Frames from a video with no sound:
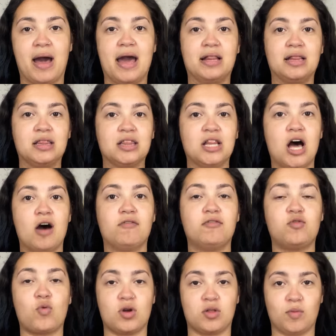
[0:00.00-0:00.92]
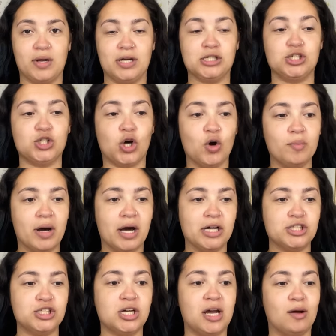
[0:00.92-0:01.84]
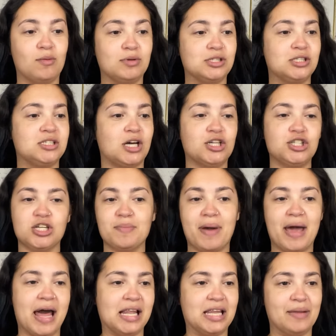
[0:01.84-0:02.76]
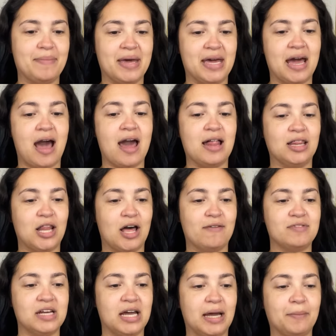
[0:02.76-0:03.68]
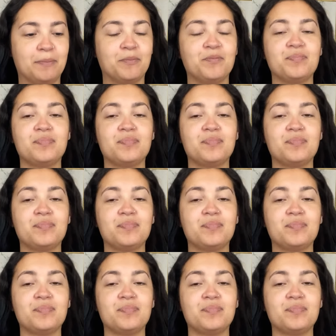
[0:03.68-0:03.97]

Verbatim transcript: I loved Fourth Wing so much. It was such in my element. I loved it.